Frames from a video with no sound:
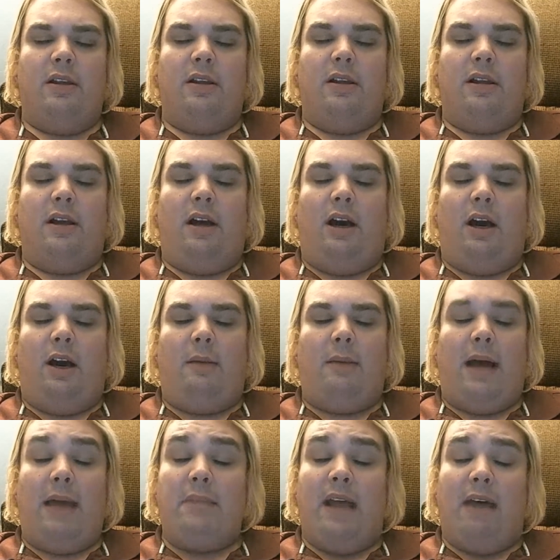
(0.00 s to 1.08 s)
Um,
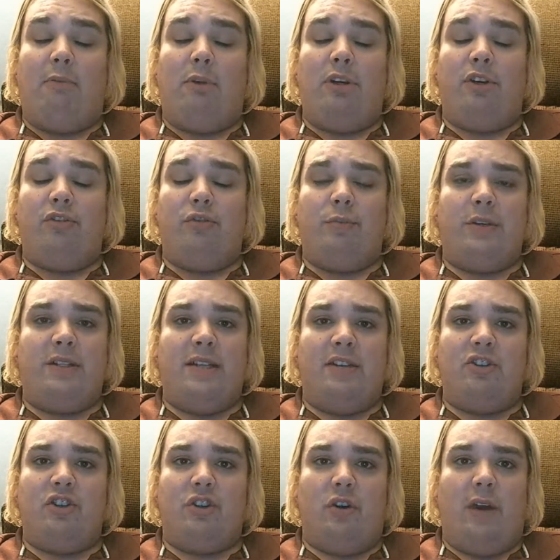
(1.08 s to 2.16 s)
I'm not 100%
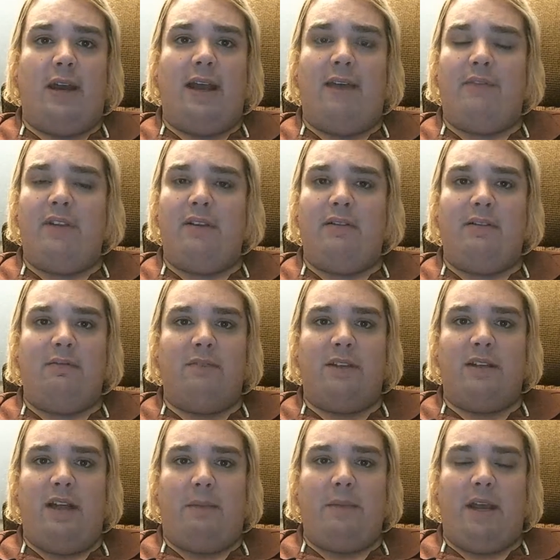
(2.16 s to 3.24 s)
sure. I haven't,
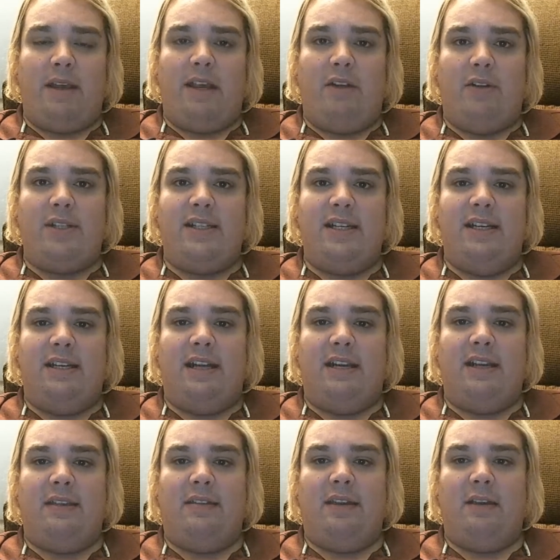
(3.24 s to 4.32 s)
I'm not guaranteeing
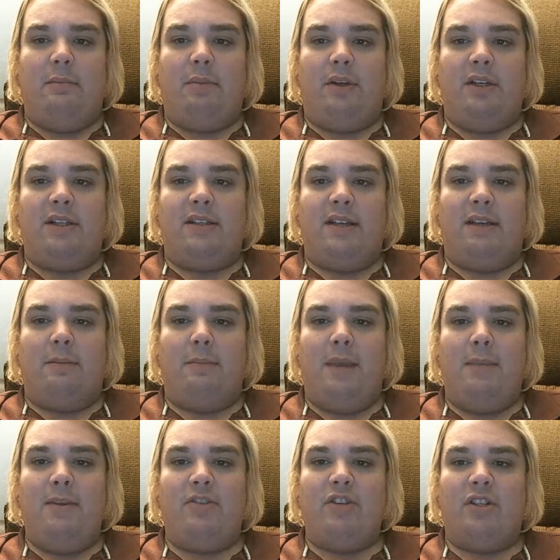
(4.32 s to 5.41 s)
anything, but it's like maybe
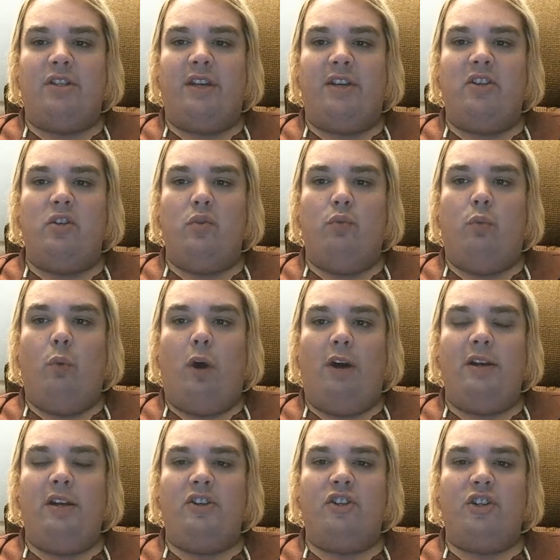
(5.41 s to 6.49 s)
just like do one
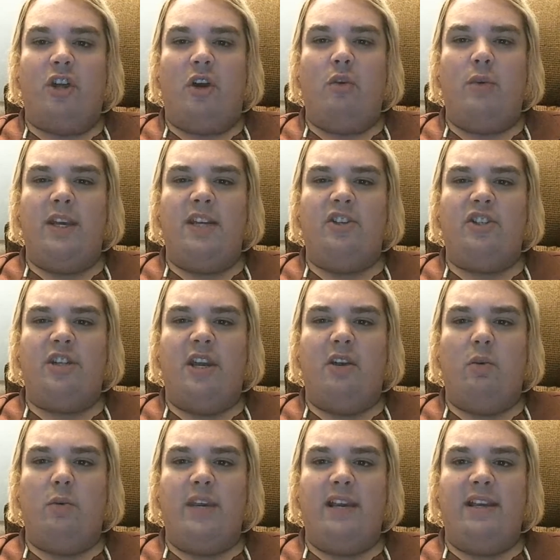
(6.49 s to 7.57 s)
show each day a
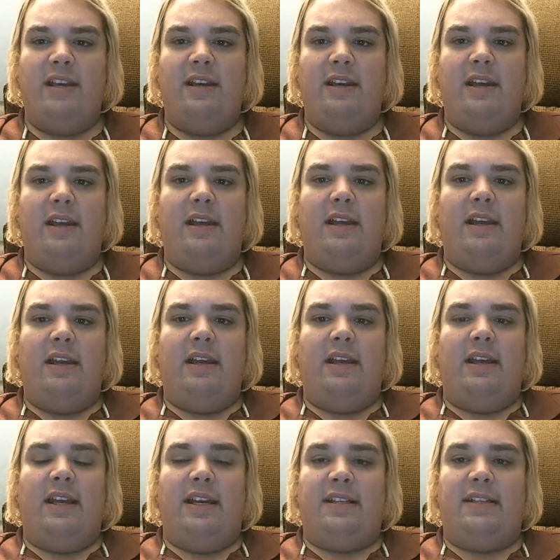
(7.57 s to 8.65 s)
week,
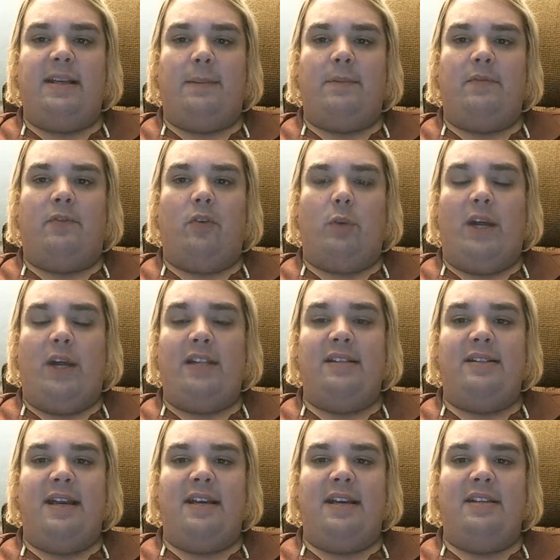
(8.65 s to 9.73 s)
except for
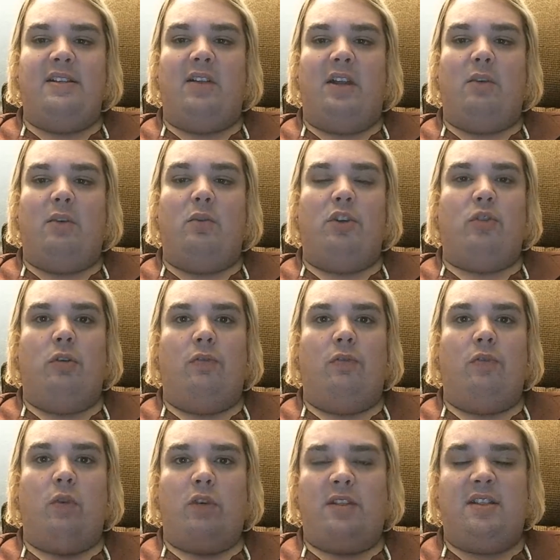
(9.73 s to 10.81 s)
Wednesdays, like which will of
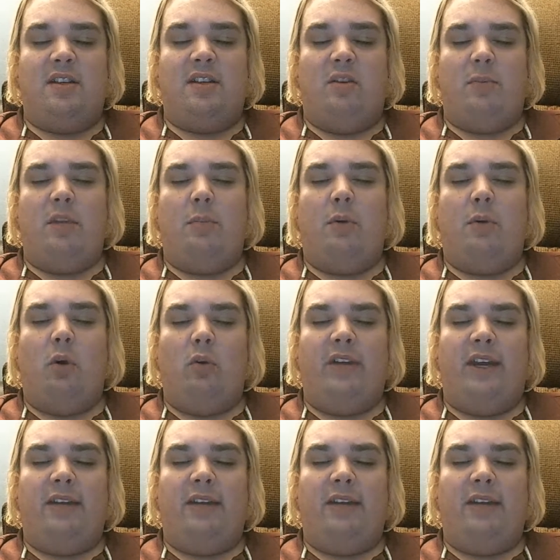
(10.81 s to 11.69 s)
course still be the poll day.